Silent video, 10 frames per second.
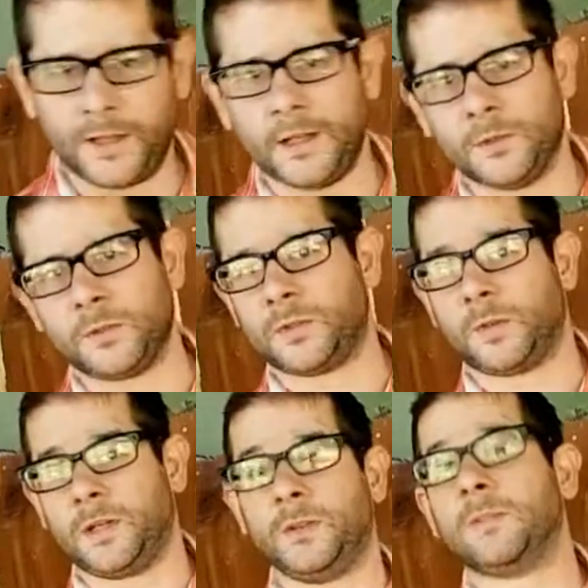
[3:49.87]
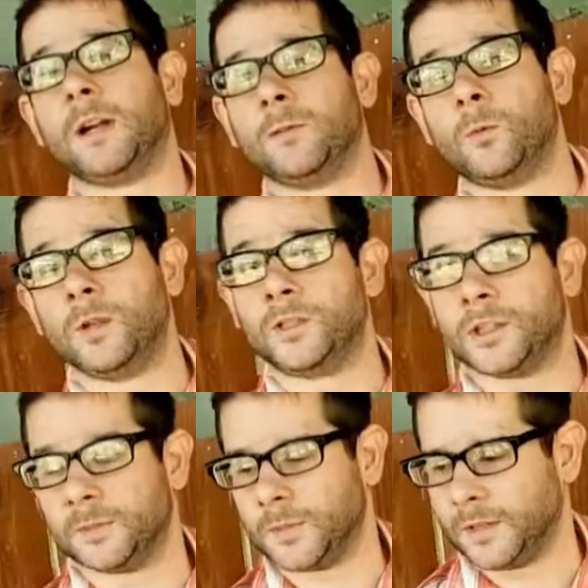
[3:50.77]
animals, which is why you never have one
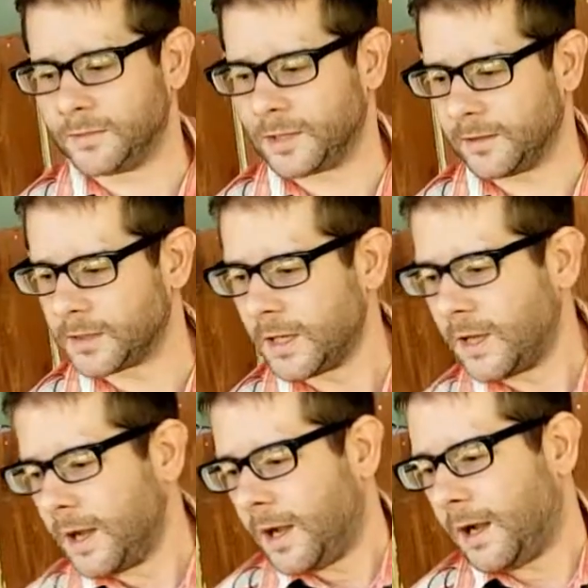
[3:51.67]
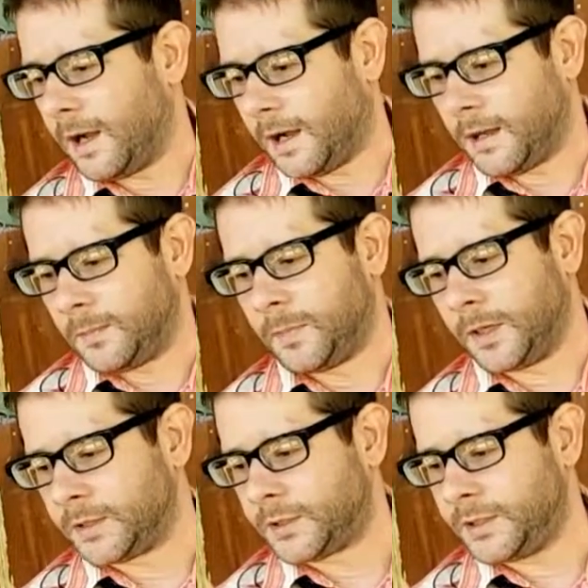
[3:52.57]
chicken by themselves.
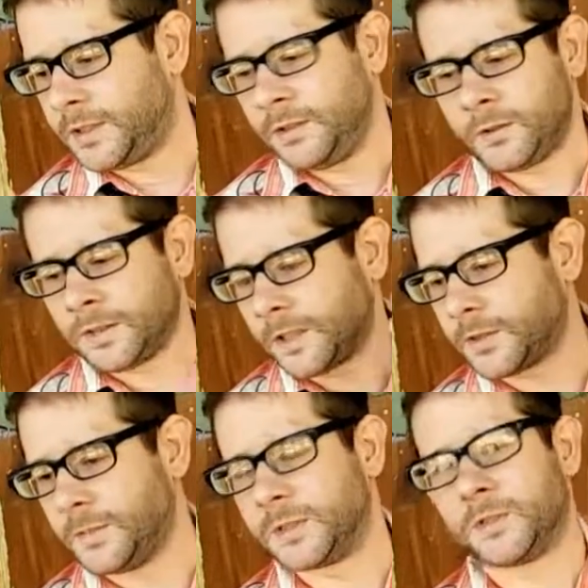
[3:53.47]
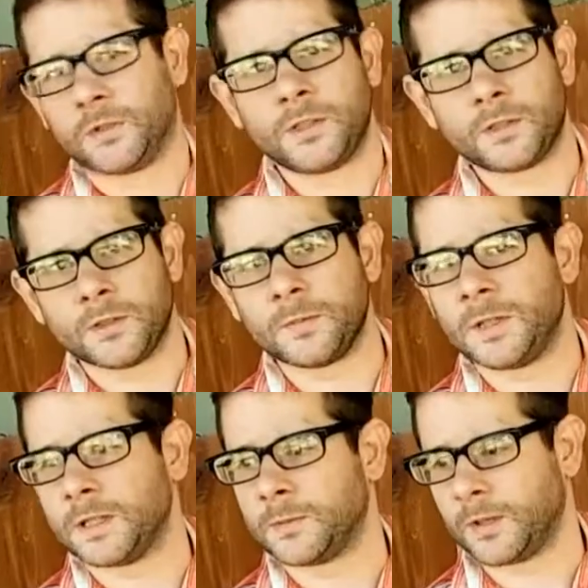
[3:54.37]
But you can tell she misses her sisters,
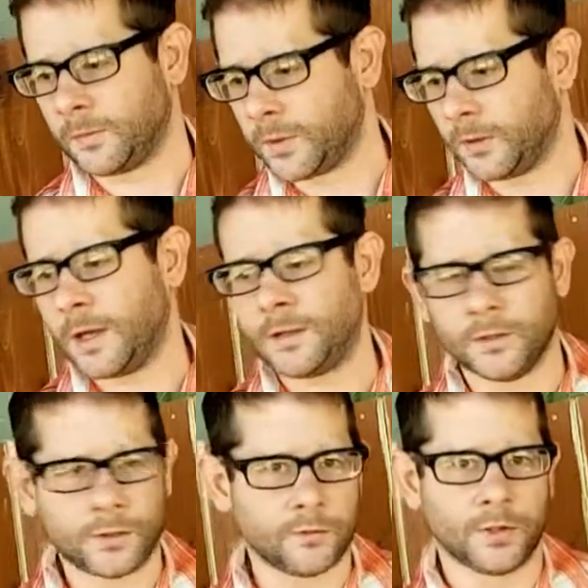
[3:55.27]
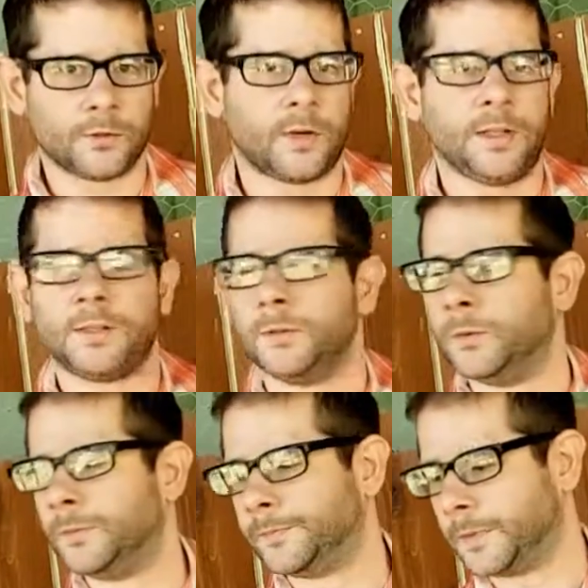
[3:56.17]
because when I bring her out here, she runs right
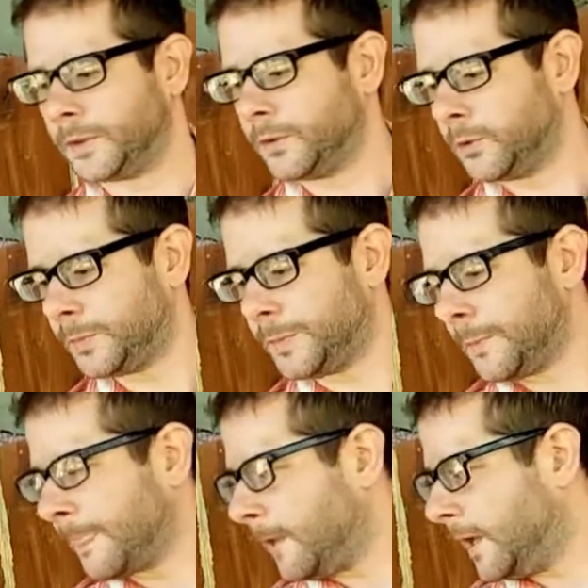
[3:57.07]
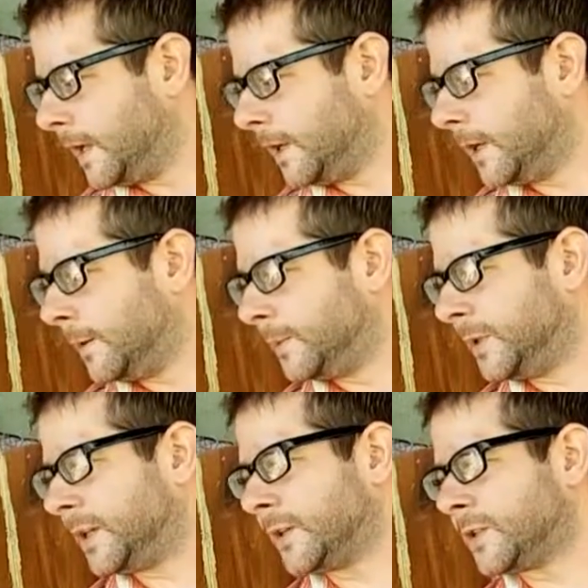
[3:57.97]
to the coop, and
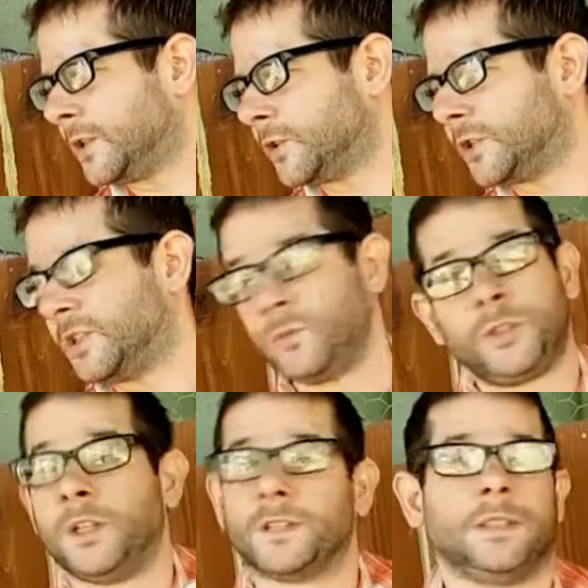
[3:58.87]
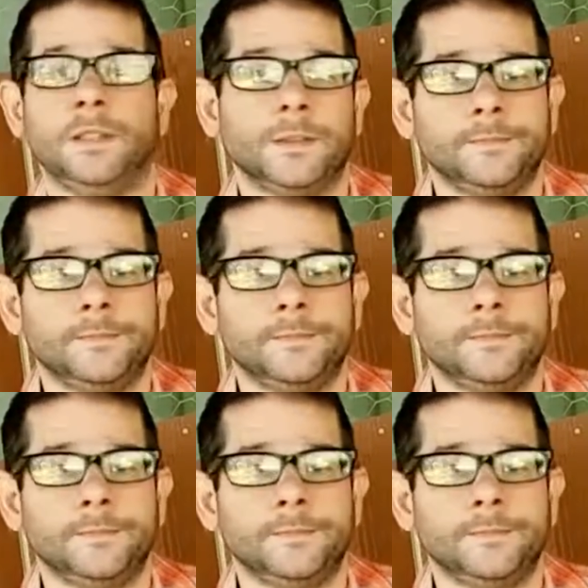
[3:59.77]
being downstairs, she doesn't eat.